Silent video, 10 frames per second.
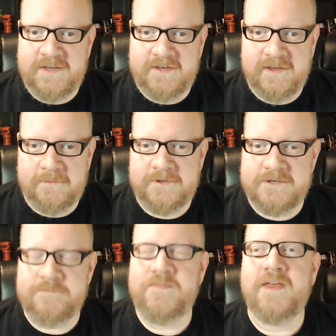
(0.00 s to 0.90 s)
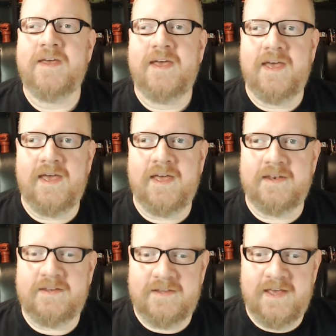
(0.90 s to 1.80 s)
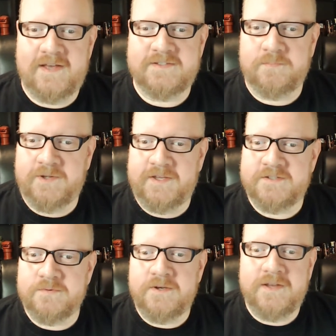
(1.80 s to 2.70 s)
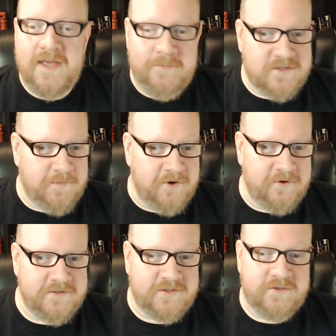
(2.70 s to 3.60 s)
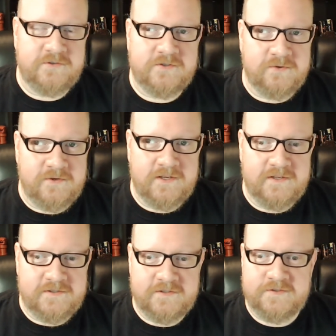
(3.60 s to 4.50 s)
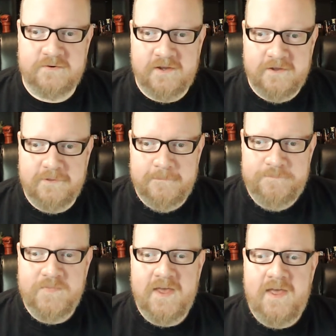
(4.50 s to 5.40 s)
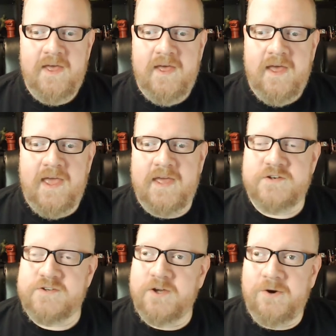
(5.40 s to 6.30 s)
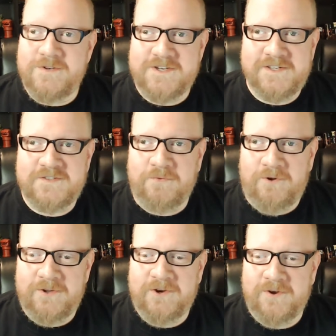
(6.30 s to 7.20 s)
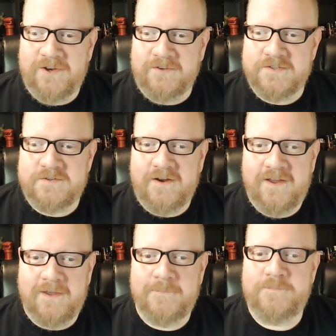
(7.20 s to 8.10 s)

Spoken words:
damage, and he has a +3 damage bonus due to his strength, and Joe just rolled a critical strike.